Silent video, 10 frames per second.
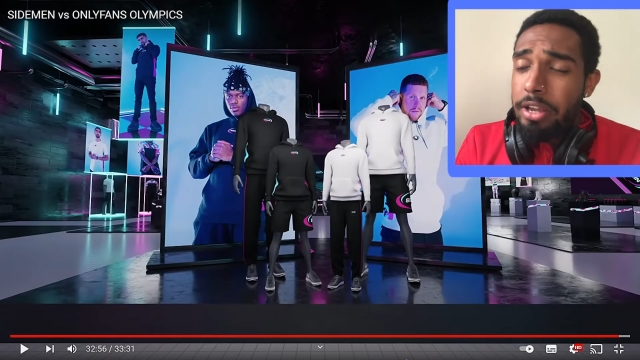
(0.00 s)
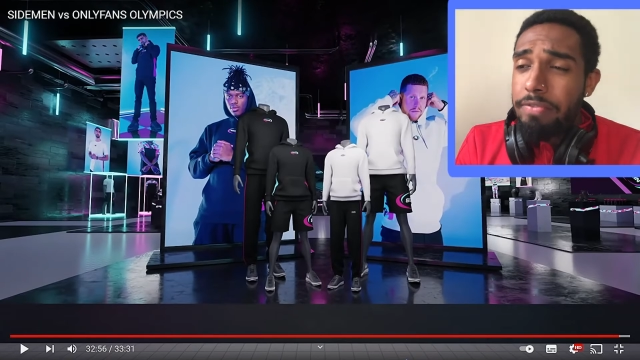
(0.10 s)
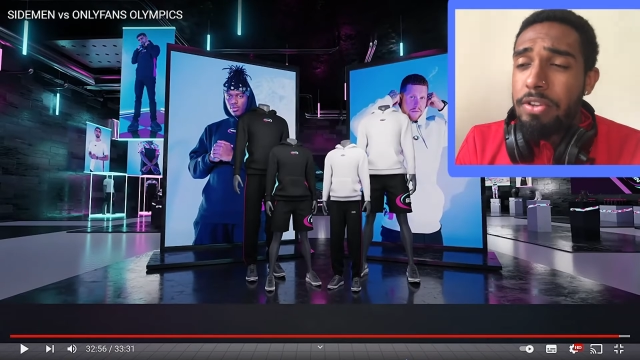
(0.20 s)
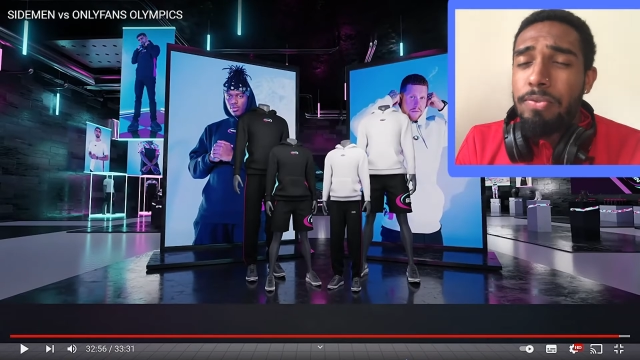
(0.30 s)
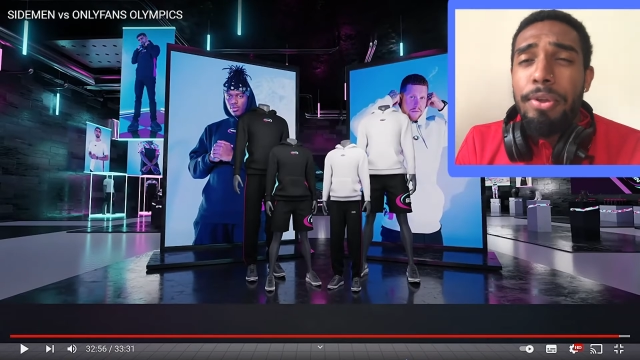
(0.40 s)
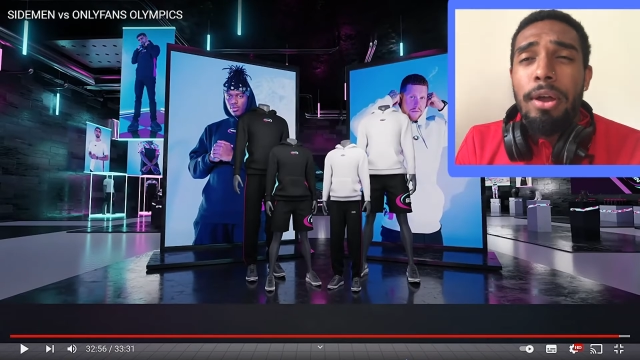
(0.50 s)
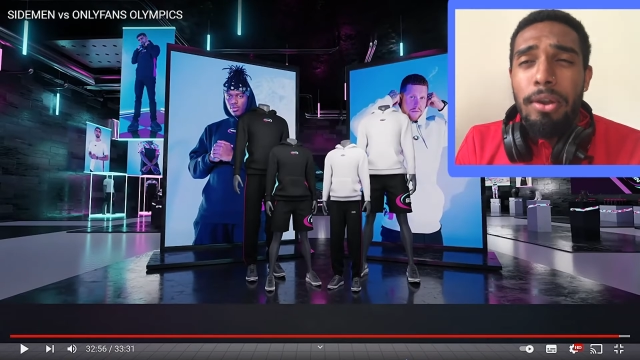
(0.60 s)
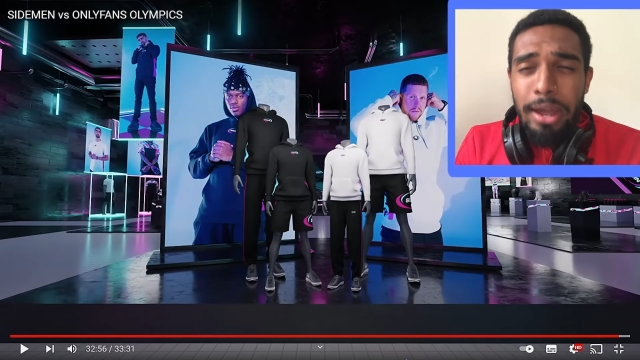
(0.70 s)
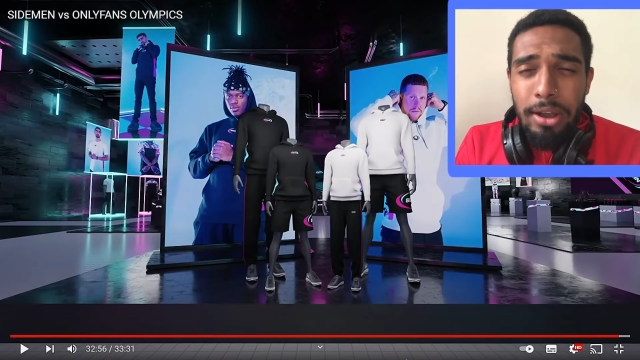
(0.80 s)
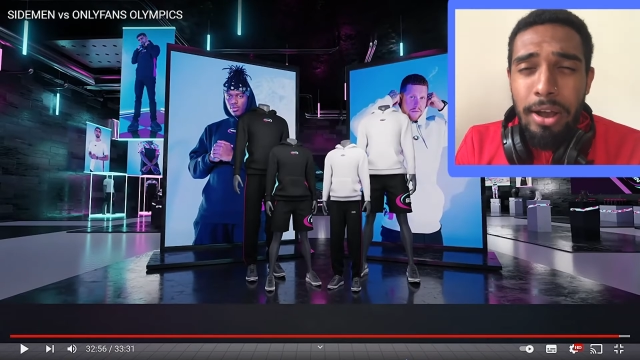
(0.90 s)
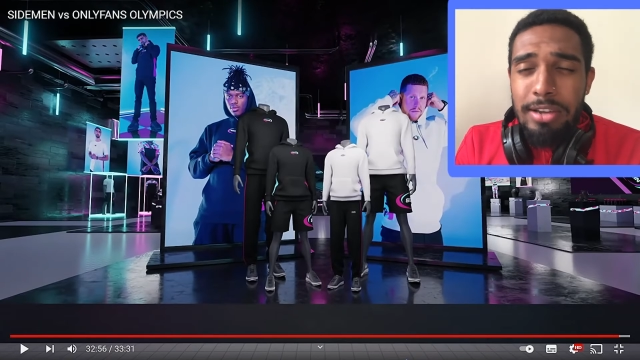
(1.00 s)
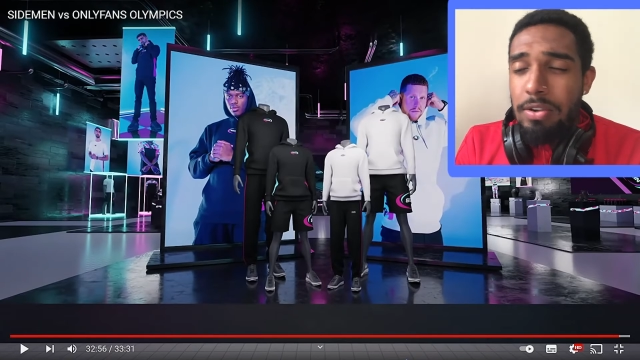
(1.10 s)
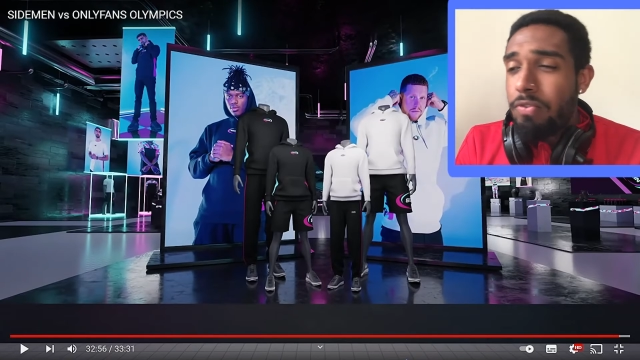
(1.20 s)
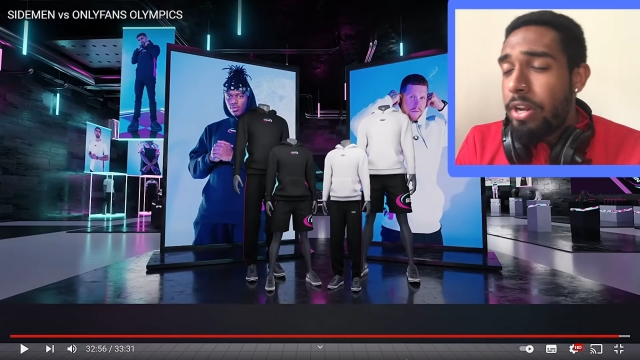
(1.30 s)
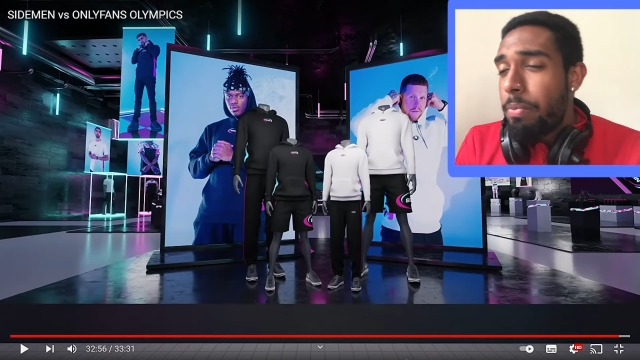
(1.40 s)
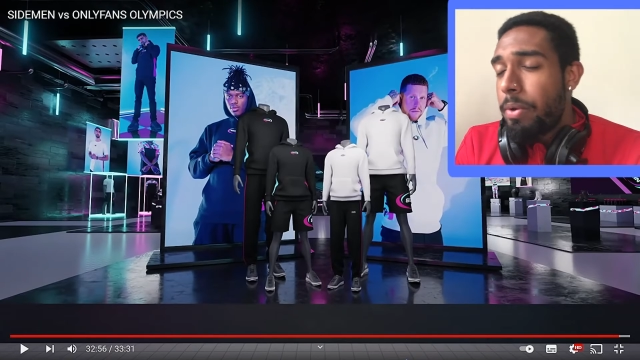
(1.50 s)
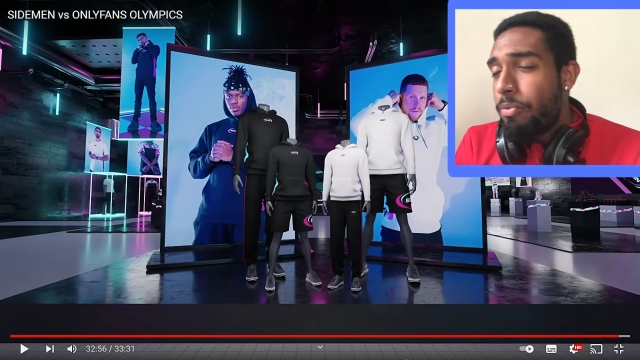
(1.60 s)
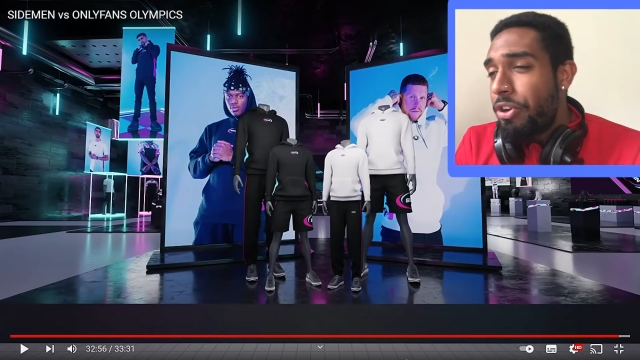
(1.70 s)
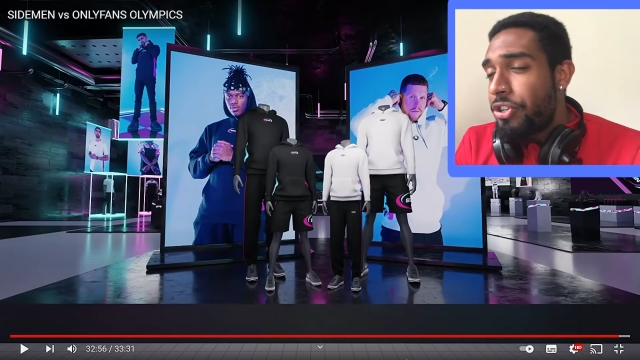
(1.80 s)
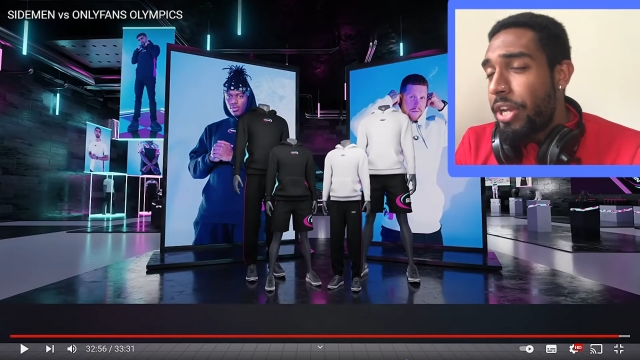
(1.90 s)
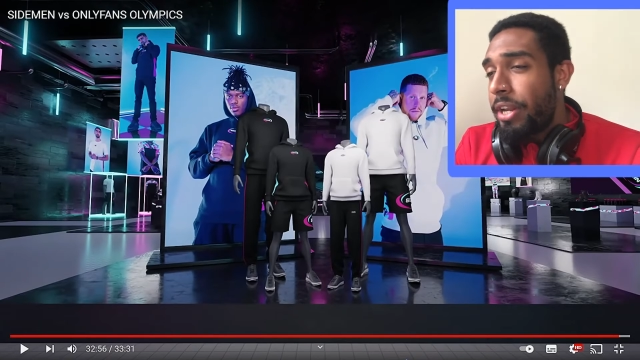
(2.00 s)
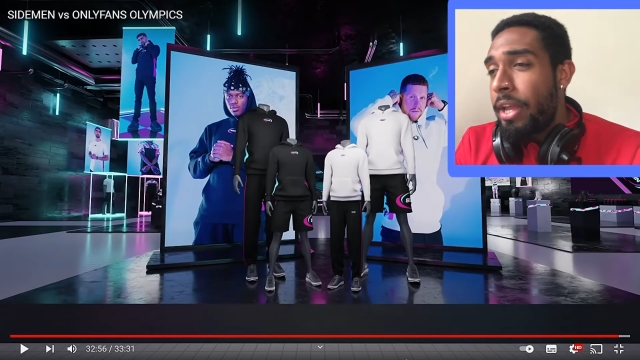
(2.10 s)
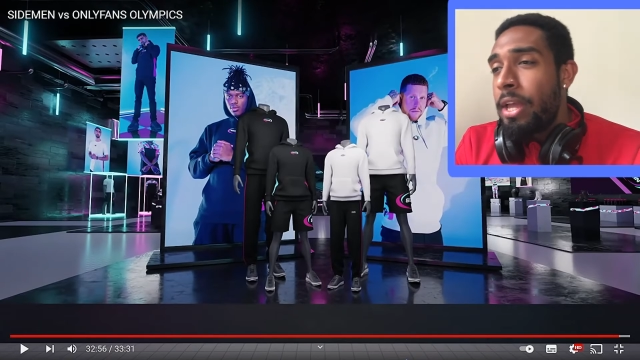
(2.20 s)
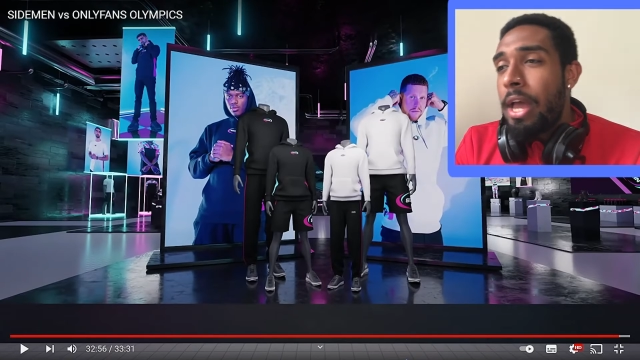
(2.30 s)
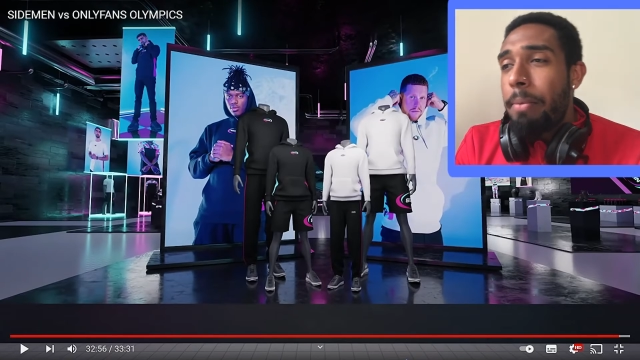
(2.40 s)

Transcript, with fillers: give this video a like, guys. I really would appreciate it.